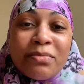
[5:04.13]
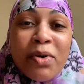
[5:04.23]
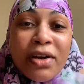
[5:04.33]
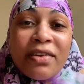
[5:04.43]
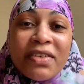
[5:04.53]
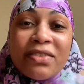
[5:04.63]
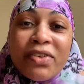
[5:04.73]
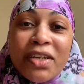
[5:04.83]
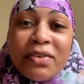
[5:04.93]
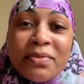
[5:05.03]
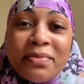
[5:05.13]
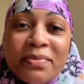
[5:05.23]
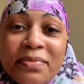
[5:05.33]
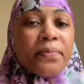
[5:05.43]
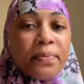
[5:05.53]
part of this video.
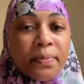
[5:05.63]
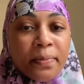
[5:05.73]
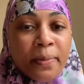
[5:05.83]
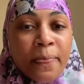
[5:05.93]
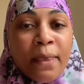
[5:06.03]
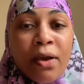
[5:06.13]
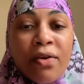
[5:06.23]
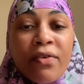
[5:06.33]
All